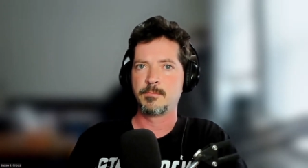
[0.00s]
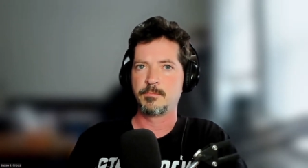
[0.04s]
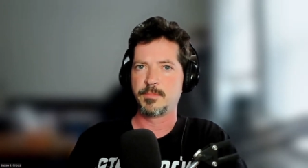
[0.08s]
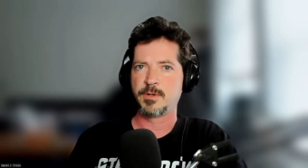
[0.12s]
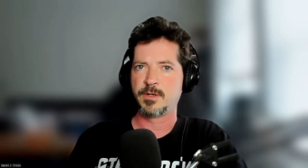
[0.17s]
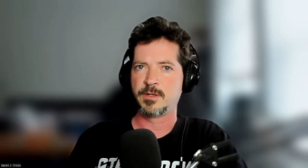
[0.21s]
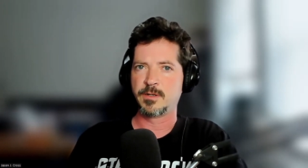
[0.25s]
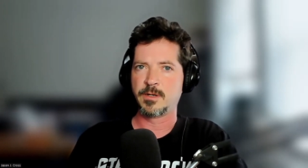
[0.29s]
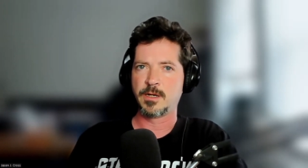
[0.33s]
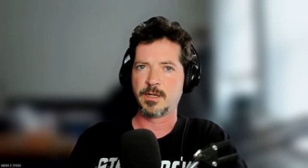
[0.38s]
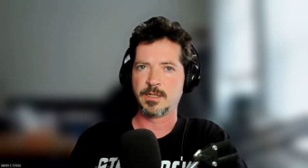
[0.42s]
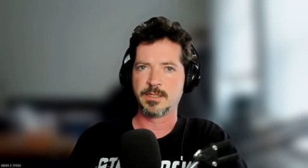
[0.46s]

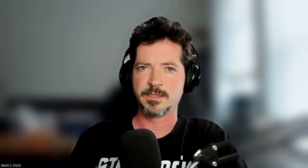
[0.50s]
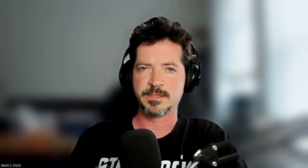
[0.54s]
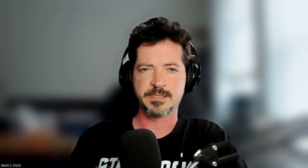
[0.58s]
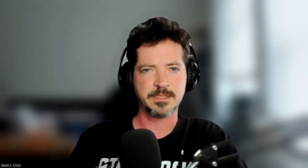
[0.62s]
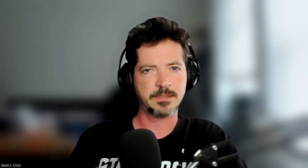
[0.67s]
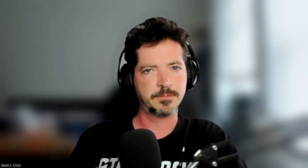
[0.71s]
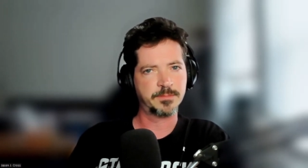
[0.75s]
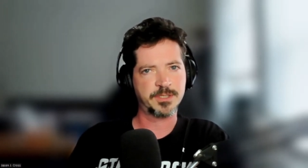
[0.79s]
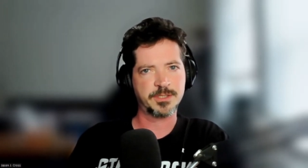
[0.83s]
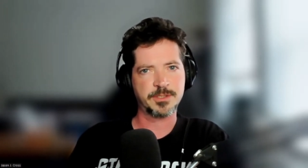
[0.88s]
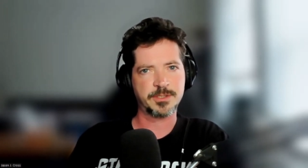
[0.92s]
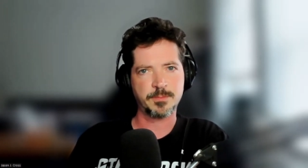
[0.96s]
But it
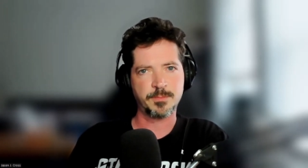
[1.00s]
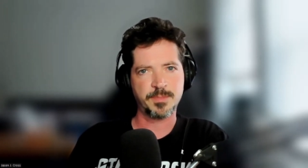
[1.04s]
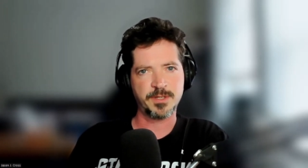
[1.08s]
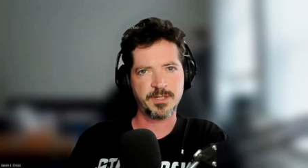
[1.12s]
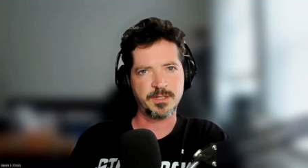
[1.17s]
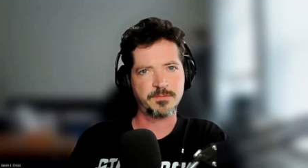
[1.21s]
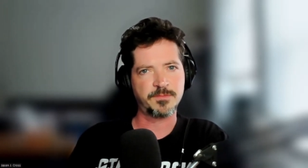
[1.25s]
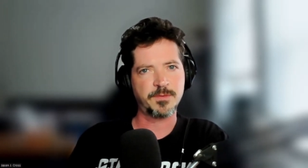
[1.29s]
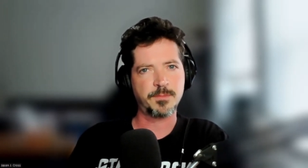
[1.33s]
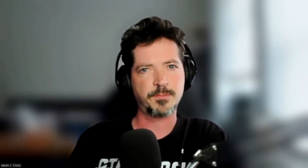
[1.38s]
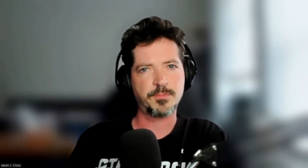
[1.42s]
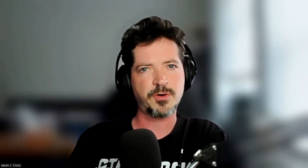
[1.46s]
seems there's a bit
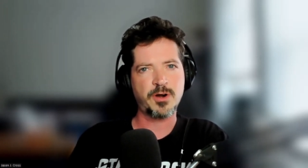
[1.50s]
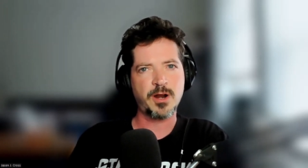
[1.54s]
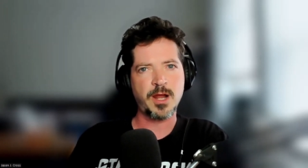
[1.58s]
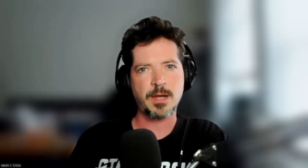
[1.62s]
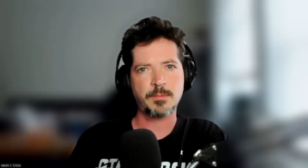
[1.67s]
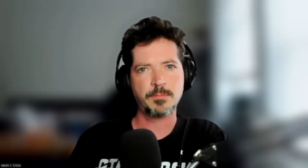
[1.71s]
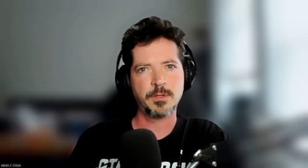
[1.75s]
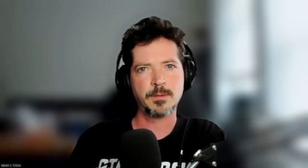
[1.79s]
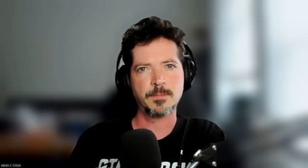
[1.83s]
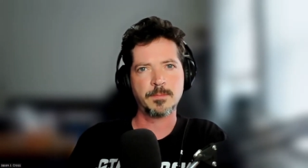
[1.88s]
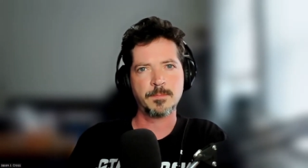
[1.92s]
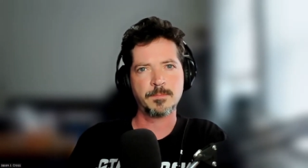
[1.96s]
of a
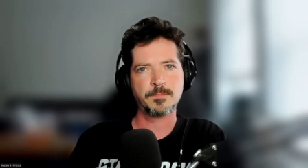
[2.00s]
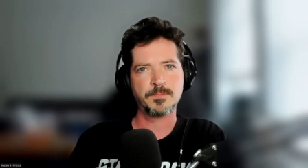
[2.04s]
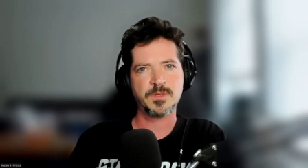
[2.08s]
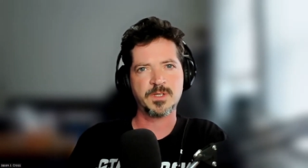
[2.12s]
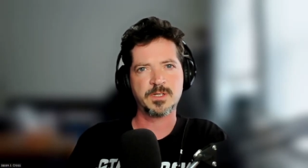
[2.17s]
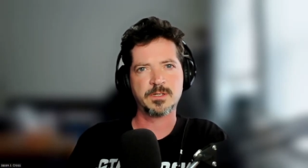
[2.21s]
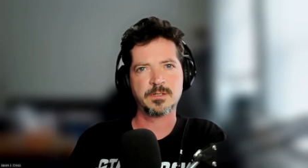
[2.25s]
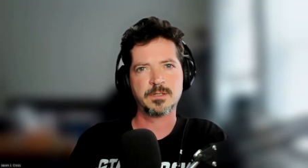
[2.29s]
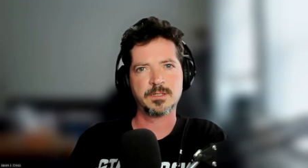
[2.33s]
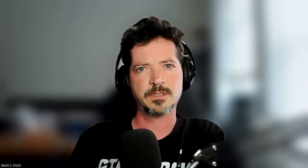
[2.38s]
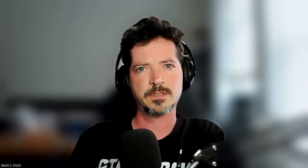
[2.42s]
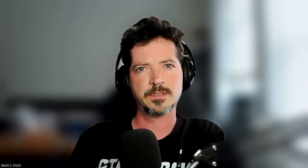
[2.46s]
problem
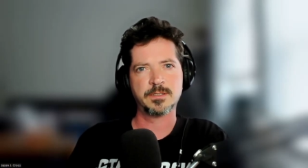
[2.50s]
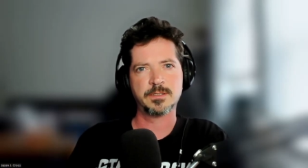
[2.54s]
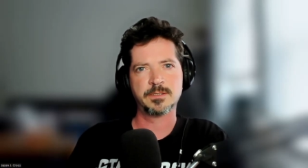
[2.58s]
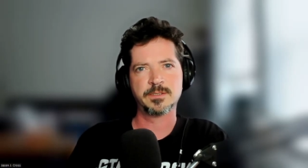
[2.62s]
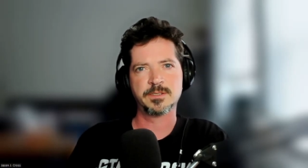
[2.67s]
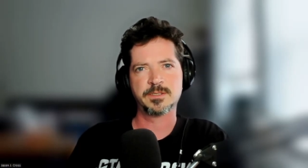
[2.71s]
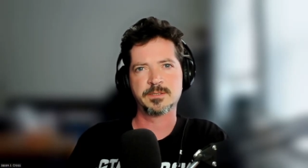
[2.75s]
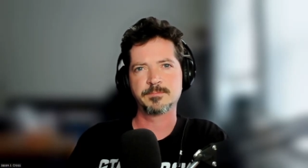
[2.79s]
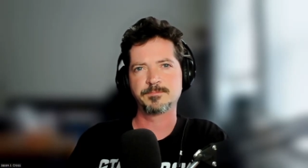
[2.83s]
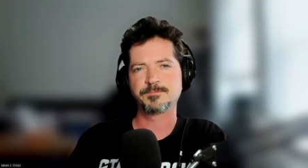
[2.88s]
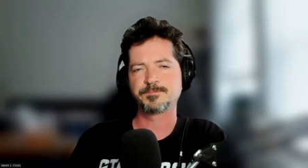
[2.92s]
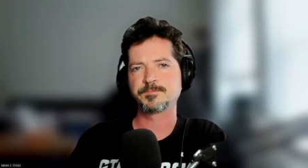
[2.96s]

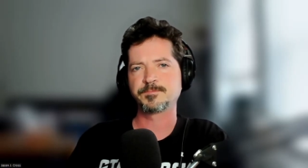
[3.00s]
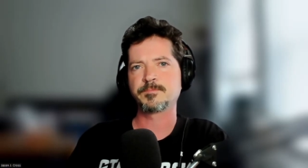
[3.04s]
because